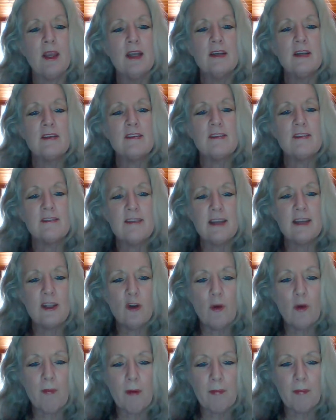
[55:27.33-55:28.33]
to see
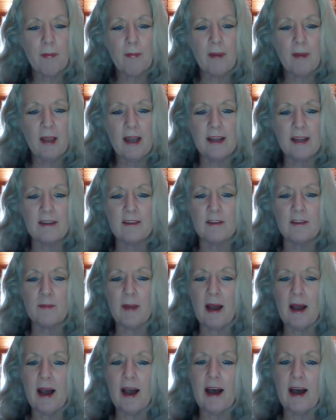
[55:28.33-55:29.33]
your proper place as
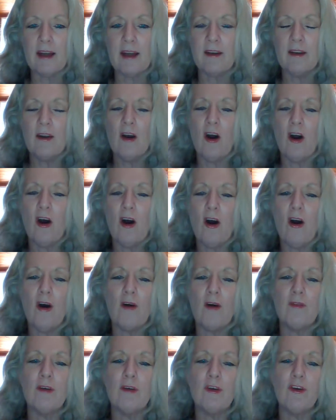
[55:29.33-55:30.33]
part
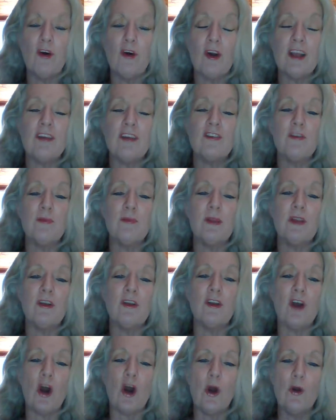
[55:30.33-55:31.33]
of, not in
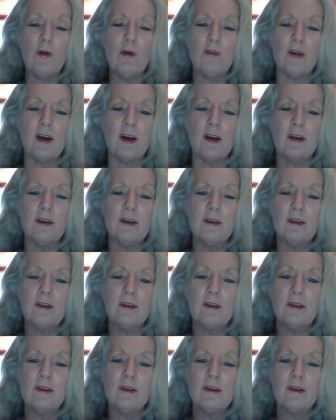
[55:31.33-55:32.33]
dominion over,
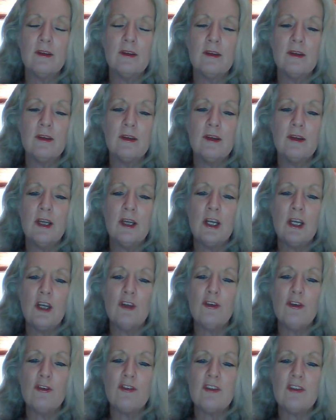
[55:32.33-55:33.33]

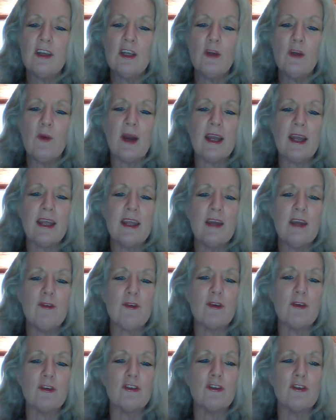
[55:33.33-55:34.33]
you see, you are here
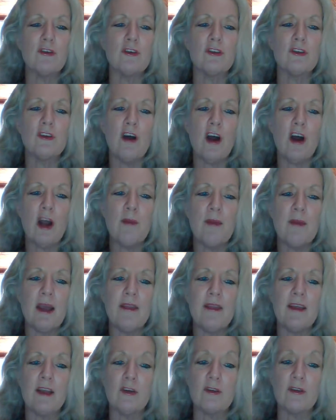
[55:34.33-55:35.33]
for a short time and
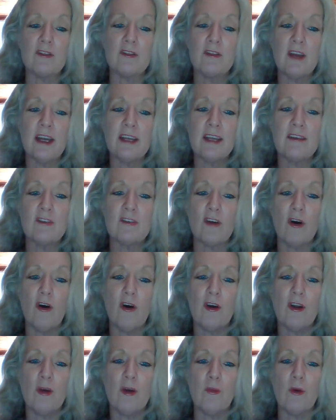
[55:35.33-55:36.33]
that your stay is to
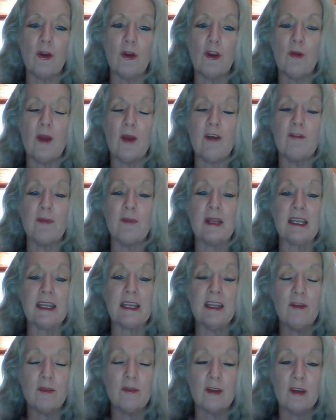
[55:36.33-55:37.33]
honour what you have been
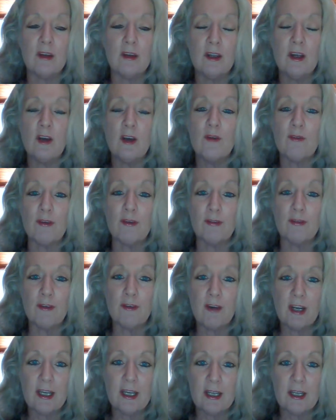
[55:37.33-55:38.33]
given for
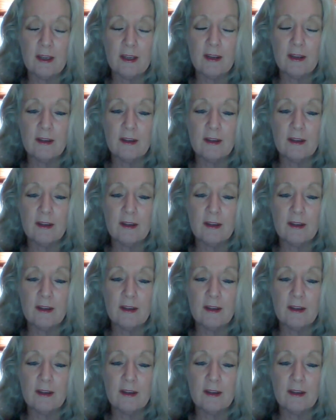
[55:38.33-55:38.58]
free.